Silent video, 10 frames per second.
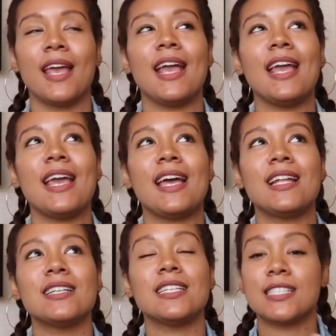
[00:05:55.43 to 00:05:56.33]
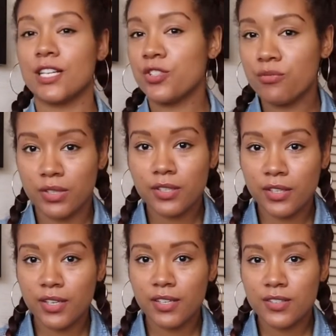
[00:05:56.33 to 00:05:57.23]
and it's actually really
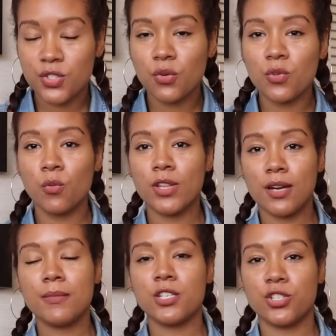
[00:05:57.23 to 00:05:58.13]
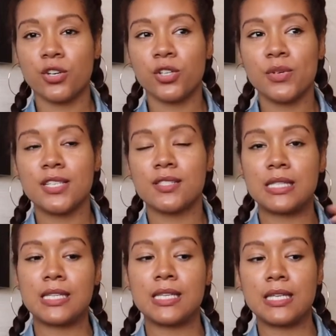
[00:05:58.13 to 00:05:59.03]
good. So the one that I'm gonna show you is
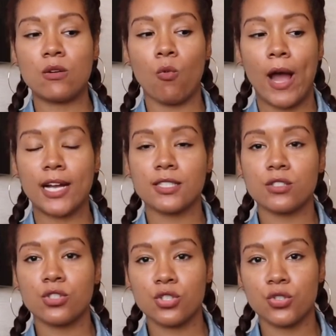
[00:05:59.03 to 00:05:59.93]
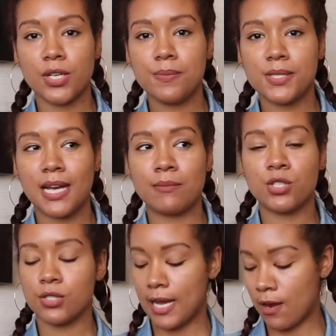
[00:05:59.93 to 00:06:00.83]
the wax strips. I'm
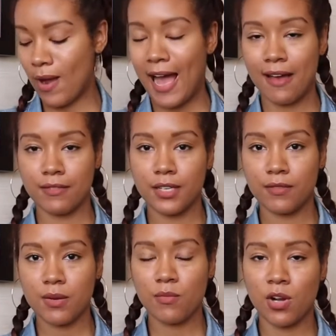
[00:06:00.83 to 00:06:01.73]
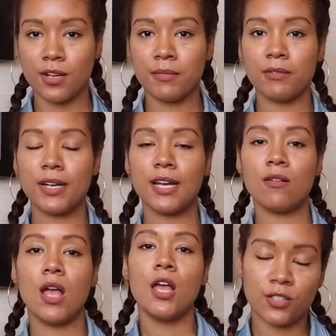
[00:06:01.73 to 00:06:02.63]
just, I don't have any of them on me right
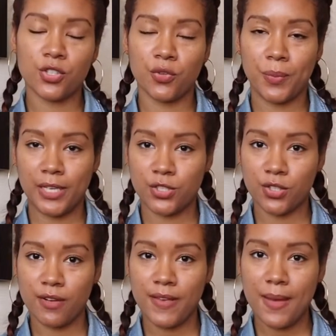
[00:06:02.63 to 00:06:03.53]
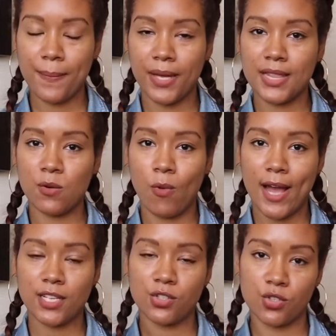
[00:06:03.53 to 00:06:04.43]
now. I'll a picture of it, but the
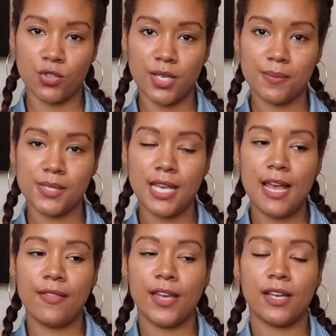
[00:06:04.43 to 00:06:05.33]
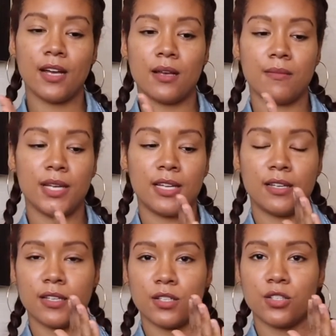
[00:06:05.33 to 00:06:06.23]
wax strips, they come in
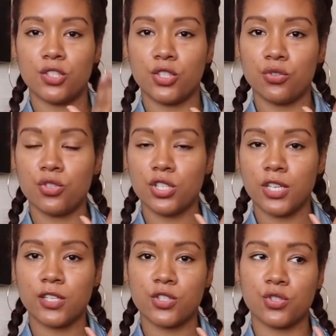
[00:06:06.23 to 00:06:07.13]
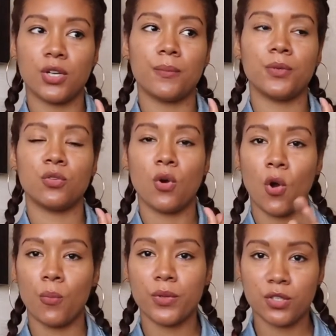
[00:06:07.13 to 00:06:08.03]
a two sheeted strip. You
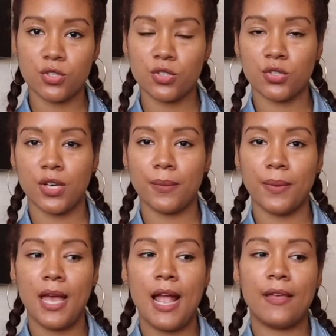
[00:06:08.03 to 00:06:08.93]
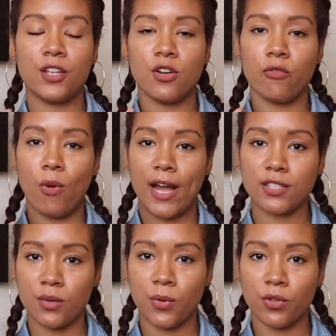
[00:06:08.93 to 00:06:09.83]
open the strip, then you have
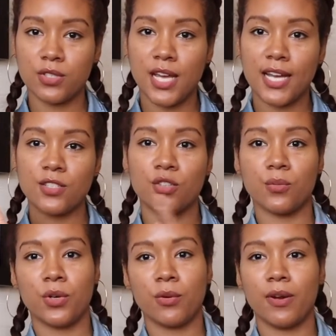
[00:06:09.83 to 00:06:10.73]
wax on both sides. You can put it